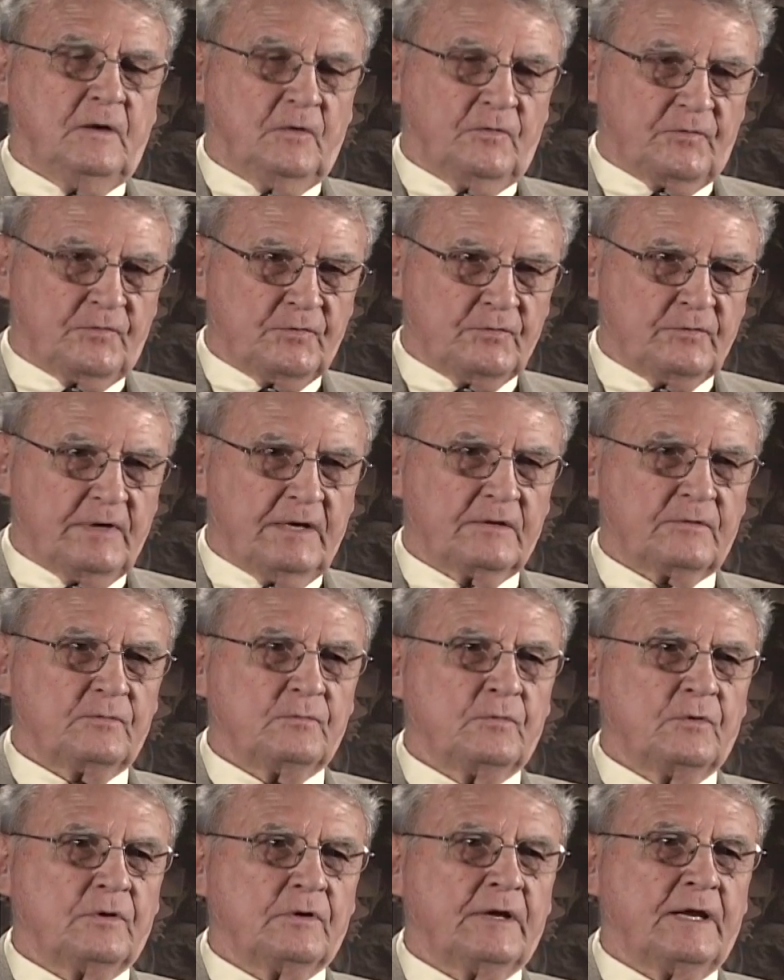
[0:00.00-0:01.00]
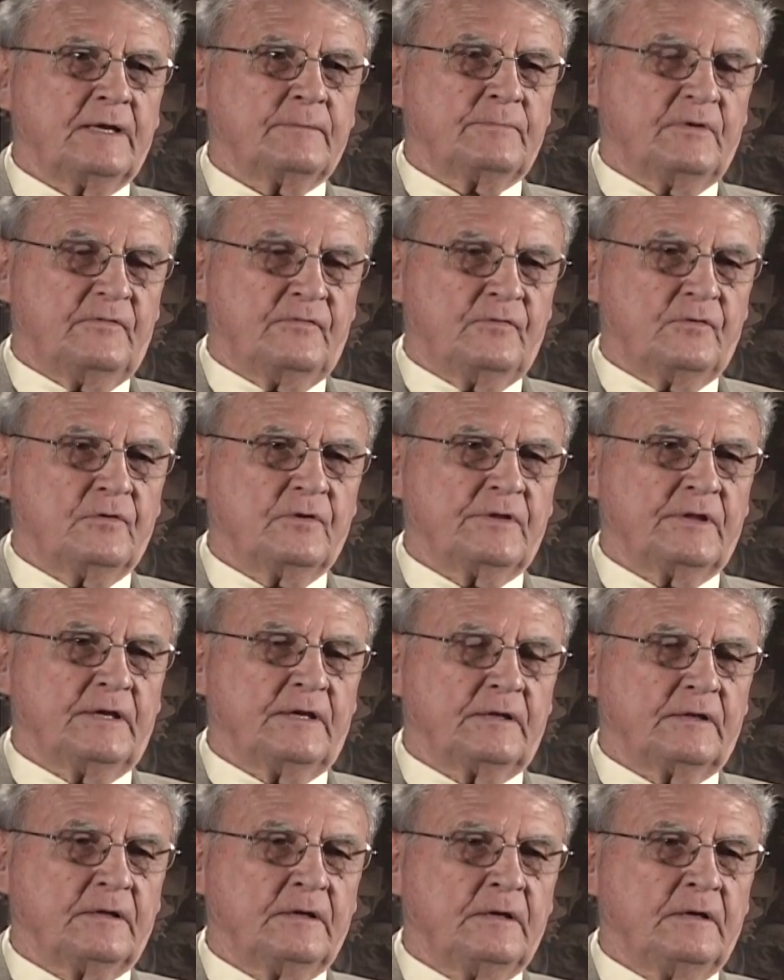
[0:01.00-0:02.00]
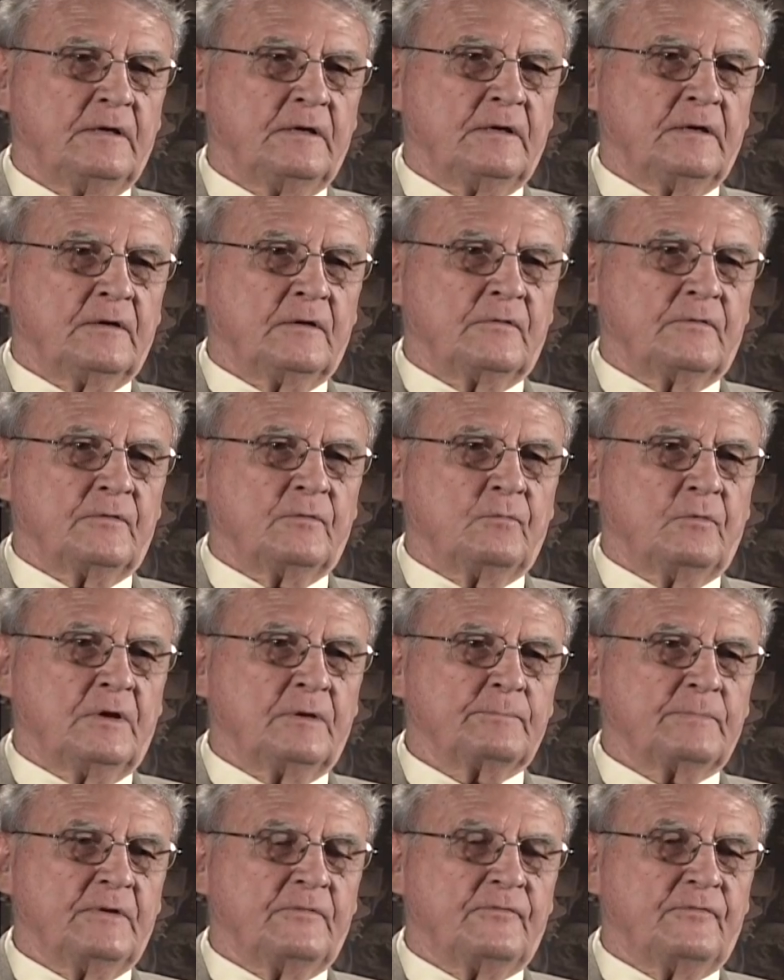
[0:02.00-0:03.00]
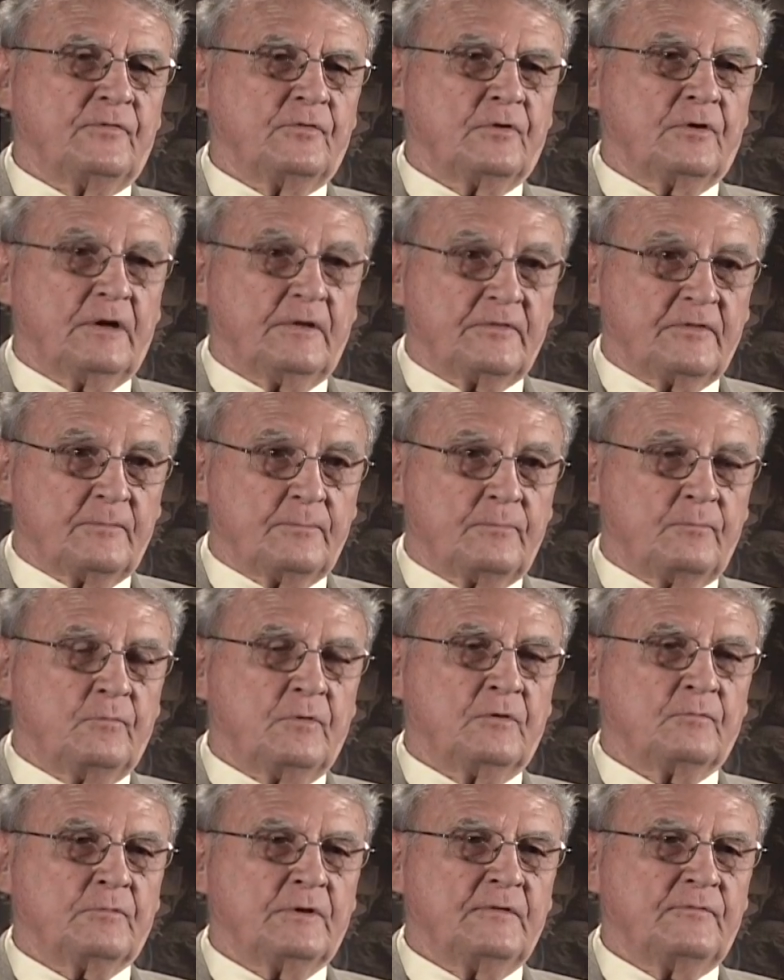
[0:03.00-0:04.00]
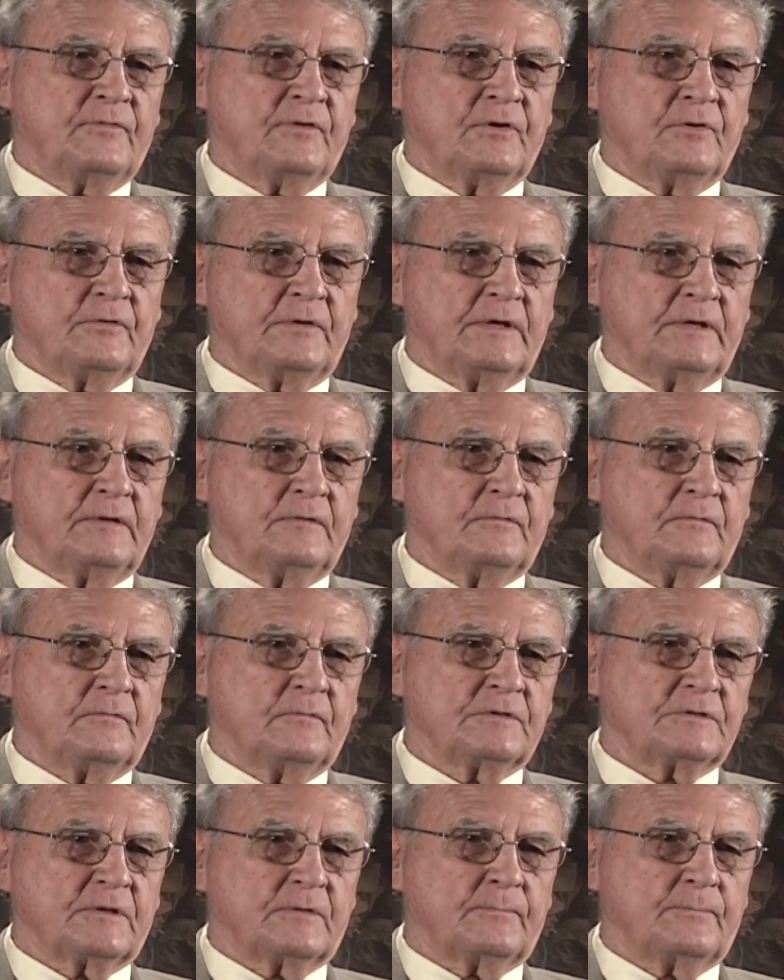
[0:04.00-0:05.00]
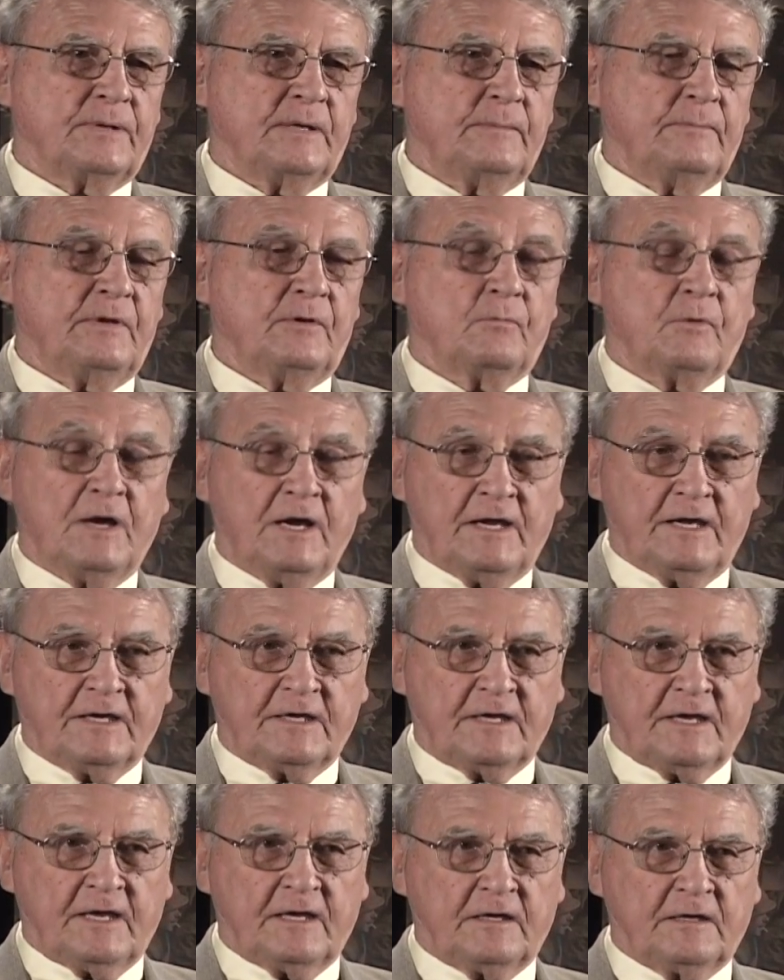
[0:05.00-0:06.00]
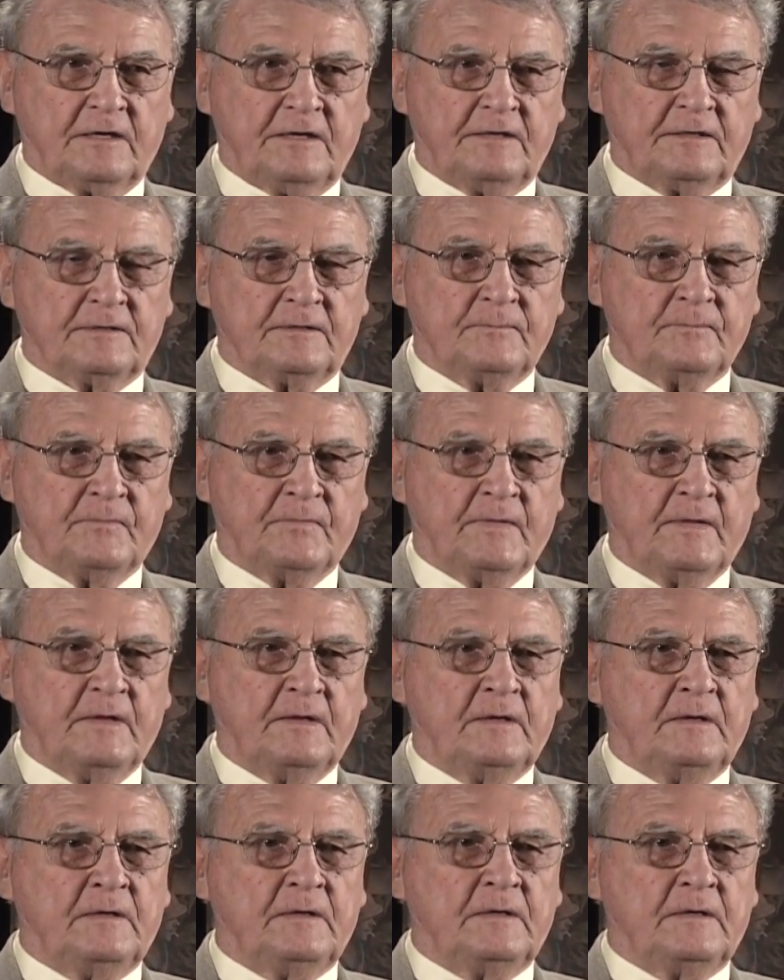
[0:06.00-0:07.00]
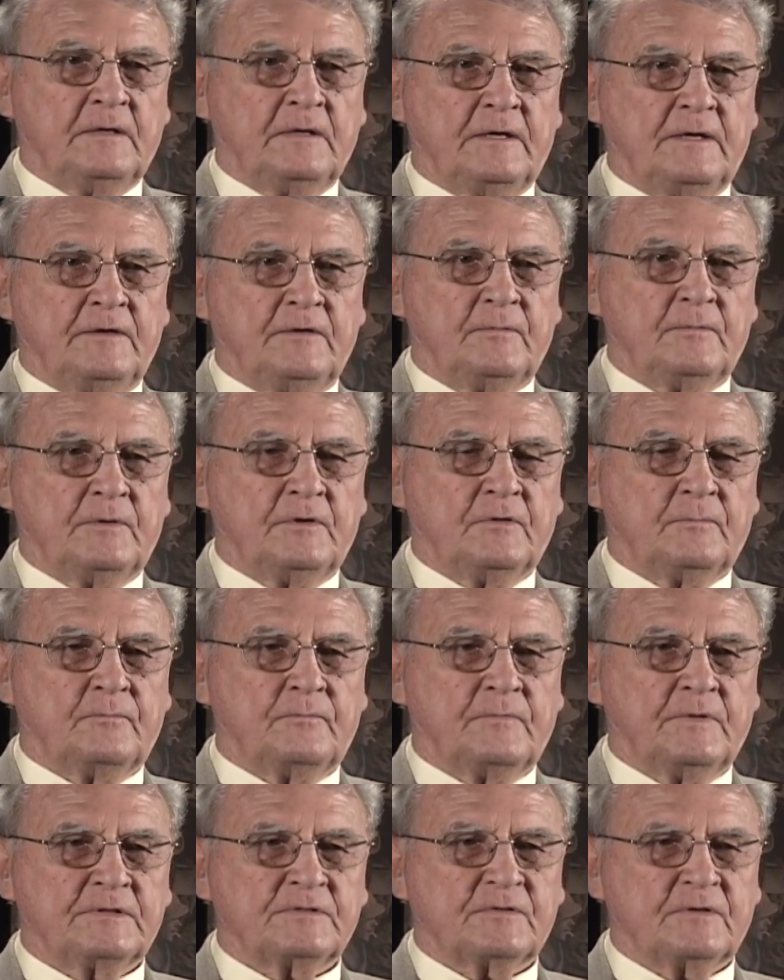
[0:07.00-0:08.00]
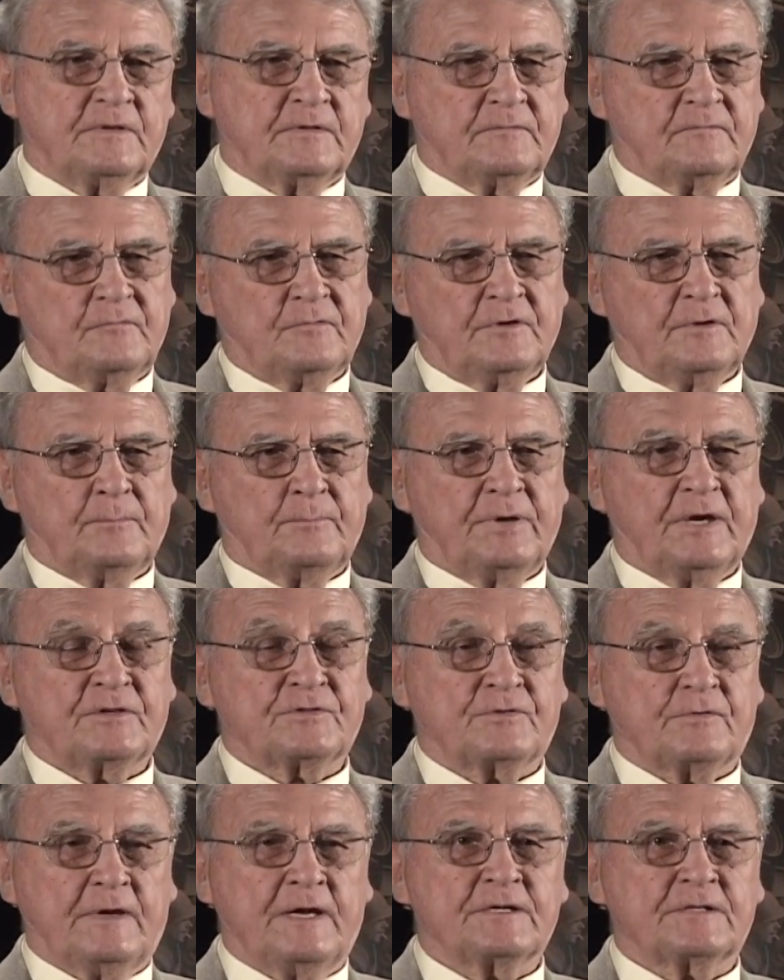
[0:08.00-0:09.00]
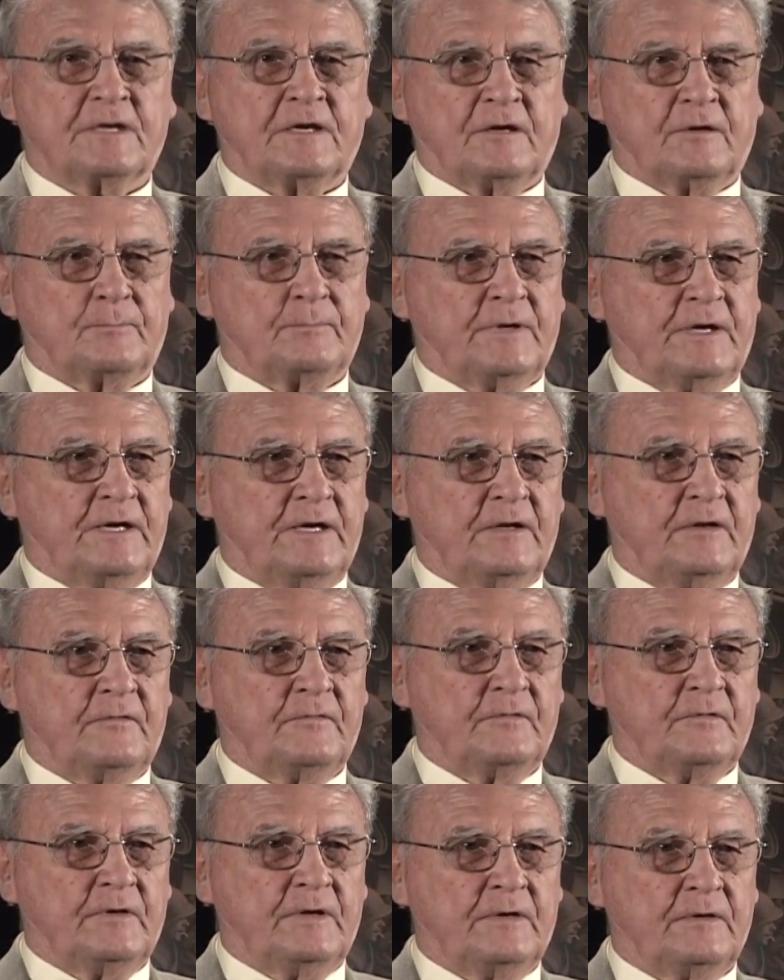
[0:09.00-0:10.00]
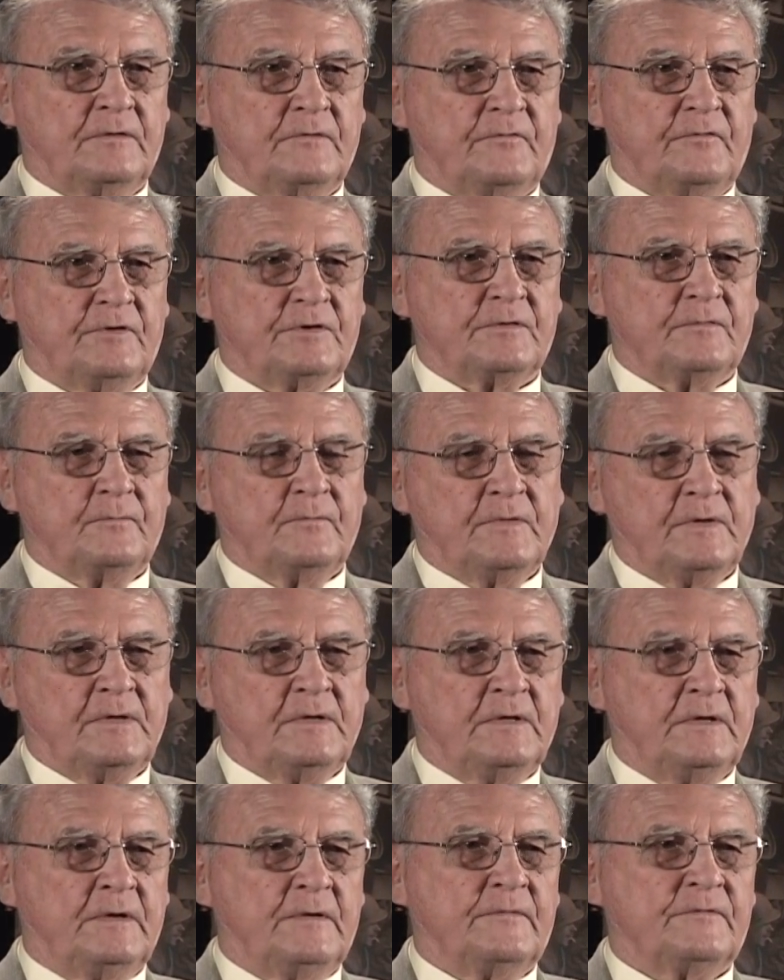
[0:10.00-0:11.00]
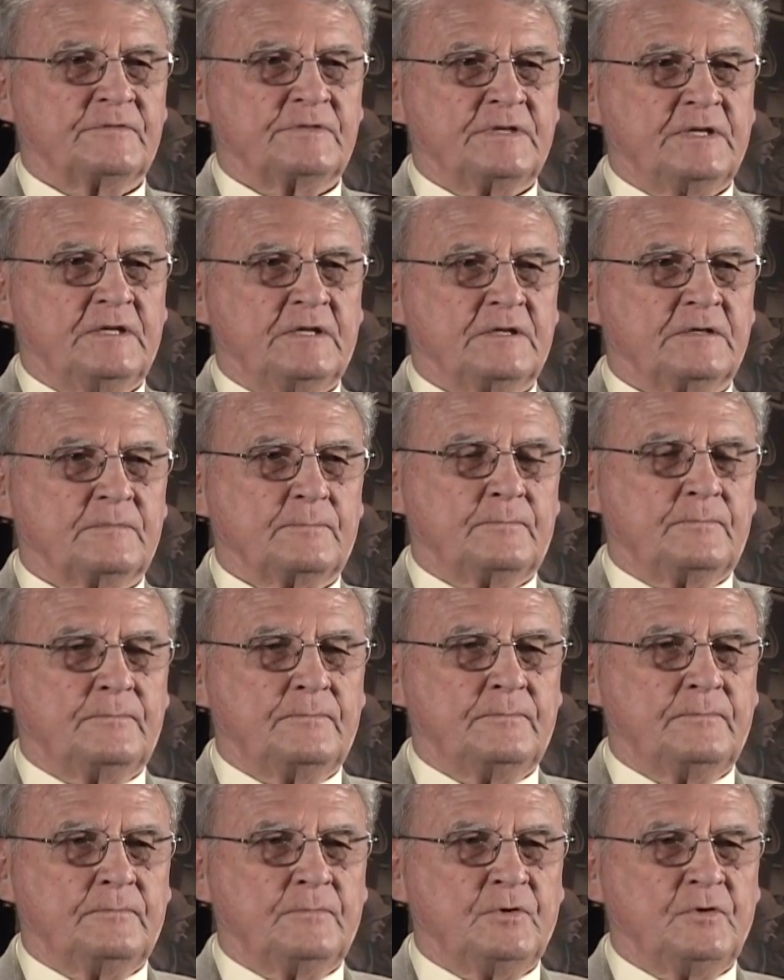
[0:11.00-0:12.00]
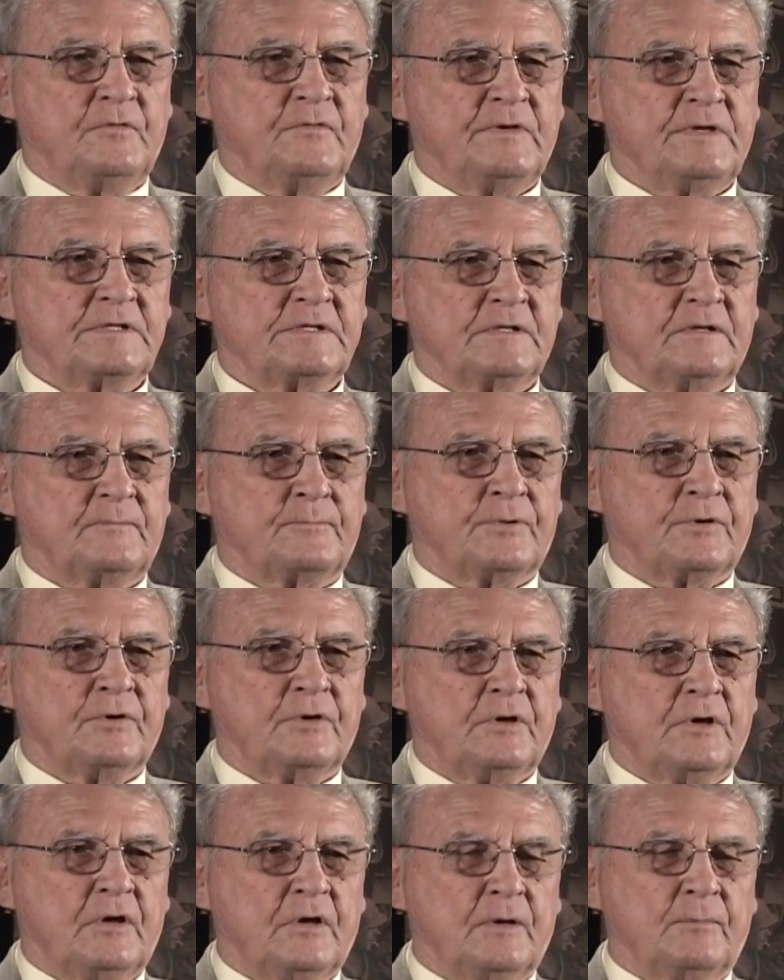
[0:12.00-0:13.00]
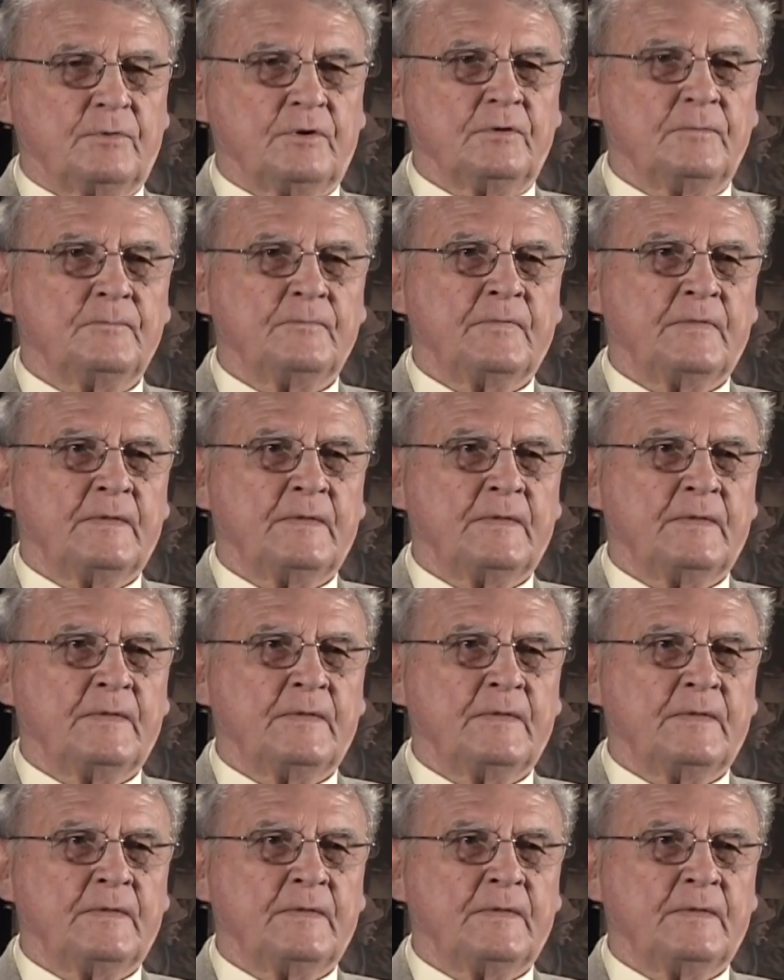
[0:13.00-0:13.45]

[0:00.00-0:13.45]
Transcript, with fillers: Oh, throughout the war and before that. The one before, the one we flew in was a PBY, Catalina, and you, you know, it's a real picturesque airplane, and, and if you've seen the movies of Pearl Harbor,